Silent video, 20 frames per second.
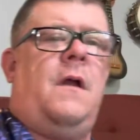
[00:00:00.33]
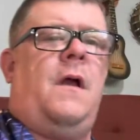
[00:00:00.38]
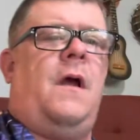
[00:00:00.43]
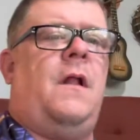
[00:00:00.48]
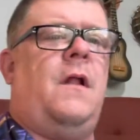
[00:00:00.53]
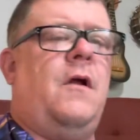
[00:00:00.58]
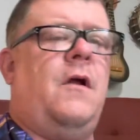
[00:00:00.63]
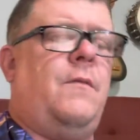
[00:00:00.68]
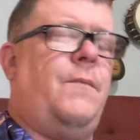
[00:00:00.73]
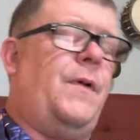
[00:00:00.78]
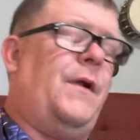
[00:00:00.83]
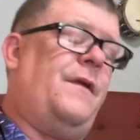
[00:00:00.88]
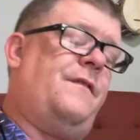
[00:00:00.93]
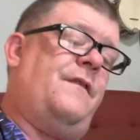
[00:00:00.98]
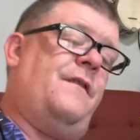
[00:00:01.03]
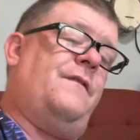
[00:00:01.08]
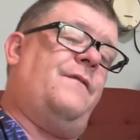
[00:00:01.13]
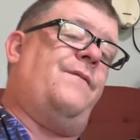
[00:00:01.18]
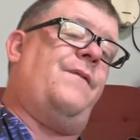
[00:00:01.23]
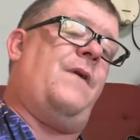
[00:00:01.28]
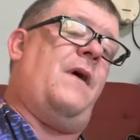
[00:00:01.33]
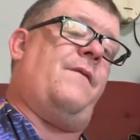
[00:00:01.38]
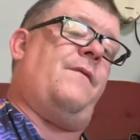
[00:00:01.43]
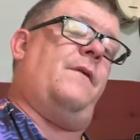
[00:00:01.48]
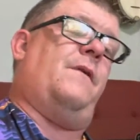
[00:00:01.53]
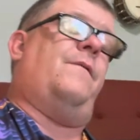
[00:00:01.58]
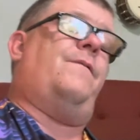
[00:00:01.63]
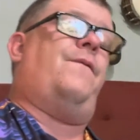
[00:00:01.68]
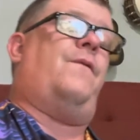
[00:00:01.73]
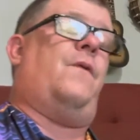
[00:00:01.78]
Hello, everybody. Season
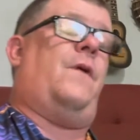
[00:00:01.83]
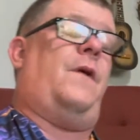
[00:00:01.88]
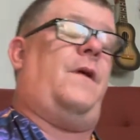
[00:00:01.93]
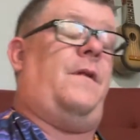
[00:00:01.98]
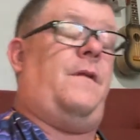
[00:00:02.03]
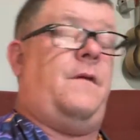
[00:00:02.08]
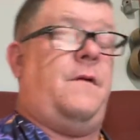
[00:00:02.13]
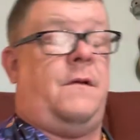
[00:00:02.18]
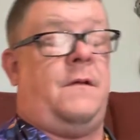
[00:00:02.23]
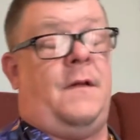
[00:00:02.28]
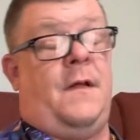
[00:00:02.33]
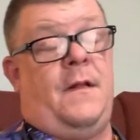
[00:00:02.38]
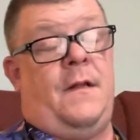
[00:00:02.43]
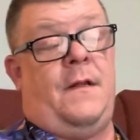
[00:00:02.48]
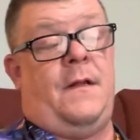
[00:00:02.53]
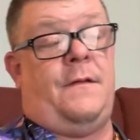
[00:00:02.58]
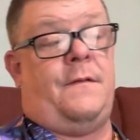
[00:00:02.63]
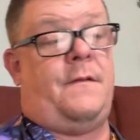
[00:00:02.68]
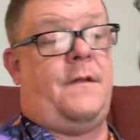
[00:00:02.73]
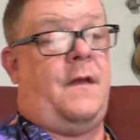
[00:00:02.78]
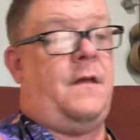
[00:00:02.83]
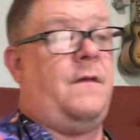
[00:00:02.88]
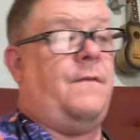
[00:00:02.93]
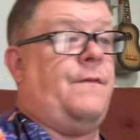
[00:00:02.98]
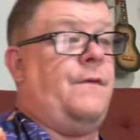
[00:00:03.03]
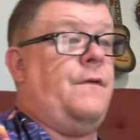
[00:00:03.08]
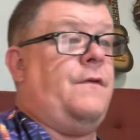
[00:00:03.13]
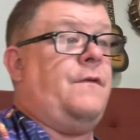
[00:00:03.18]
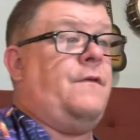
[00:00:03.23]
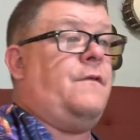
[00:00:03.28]
540 of the ukulele, and thank
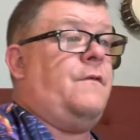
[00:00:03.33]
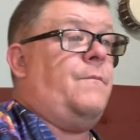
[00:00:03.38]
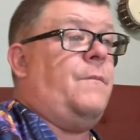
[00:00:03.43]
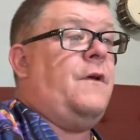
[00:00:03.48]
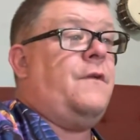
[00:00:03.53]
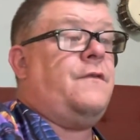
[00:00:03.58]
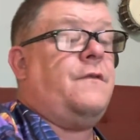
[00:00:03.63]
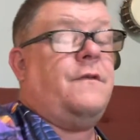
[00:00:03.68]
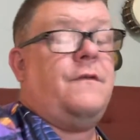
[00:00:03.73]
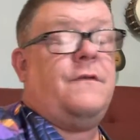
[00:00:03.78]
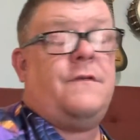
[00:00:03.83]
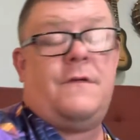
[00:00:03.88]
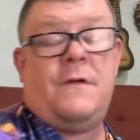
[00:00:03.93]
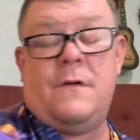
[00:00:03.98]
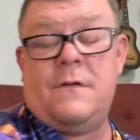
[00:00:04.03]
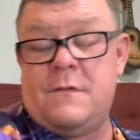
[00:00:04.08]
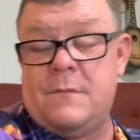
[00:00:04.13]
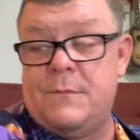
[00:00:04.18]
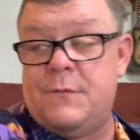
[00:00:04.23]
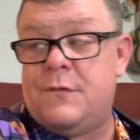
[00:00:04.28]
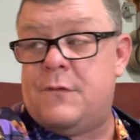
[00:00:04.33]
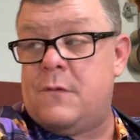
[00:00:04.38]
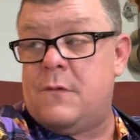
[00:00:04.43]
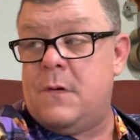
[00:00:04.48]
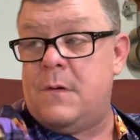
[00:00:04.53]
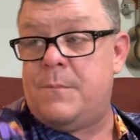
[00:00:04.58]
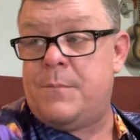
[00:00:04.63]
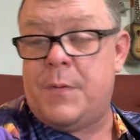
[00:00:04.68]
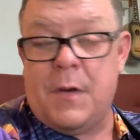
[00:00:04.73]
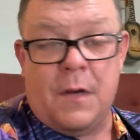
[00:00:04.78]
you for your submissions. Here's some
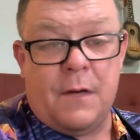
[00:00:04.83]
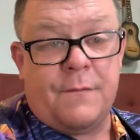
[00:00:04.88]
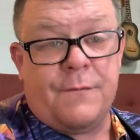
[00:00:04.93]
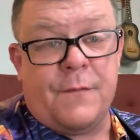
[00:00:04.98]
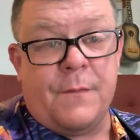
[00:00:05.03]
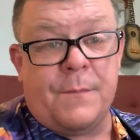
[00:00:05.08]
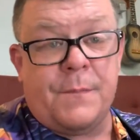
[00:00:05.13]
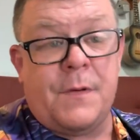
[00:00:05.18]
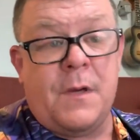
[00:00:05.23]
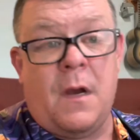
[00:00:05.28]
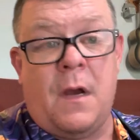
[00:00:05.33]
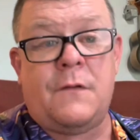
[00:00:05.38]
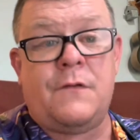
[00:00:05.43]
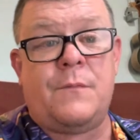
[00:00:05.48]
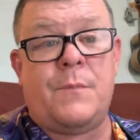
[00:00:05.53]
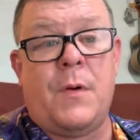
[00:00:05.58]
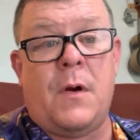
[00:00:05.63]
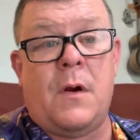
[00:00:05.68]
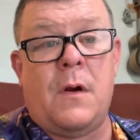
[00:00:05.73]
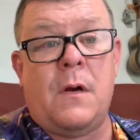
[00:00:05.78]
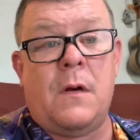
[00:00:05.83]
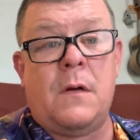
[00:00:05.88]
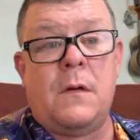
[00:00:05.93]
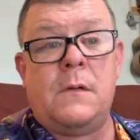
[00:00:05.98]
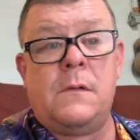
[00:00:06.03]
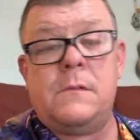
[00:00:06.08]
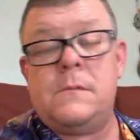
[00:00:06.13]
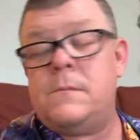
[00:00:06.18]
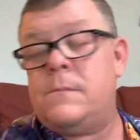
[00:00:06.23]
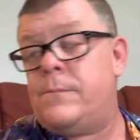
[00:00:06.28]
street punk from Cock Sparrer.
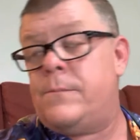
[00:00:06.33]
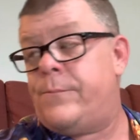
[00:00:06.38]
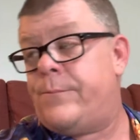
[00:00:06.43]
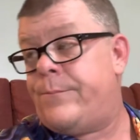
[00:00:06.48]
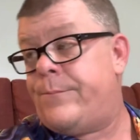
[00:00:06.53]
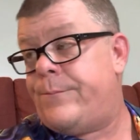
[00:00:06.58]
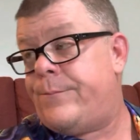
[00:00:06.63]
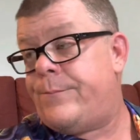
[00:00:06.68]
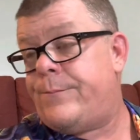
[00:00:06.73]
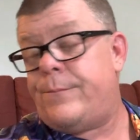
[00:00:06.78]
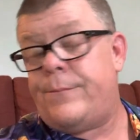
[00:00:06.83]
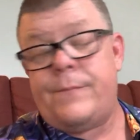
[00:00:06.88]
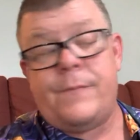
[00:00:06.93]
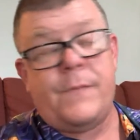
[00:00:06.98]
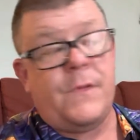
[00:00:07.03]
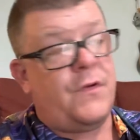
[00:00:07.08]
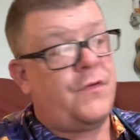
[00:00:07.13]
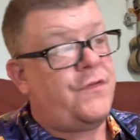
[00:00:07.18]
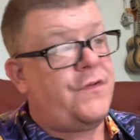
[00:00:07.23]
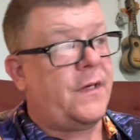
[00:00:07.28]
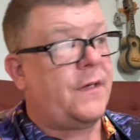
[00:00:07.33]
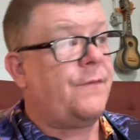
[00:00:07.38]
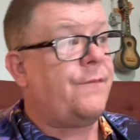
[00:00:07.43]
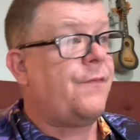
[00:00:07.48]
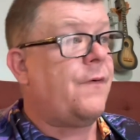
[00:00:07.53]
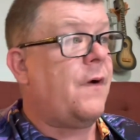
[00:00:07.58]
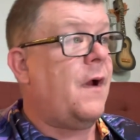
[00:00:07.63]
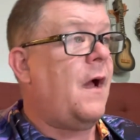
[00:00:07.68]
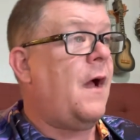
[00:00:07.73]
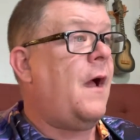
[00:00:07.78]
Chicken
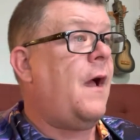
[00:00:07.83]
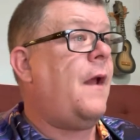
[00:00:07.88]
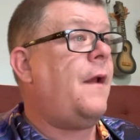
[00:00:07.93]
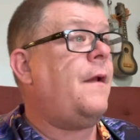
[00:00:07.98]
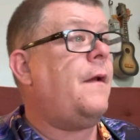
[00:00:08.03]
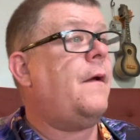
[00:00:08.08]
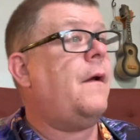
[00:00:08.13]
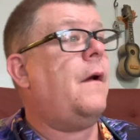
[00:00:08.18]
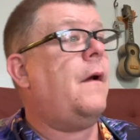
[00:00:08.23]
fried.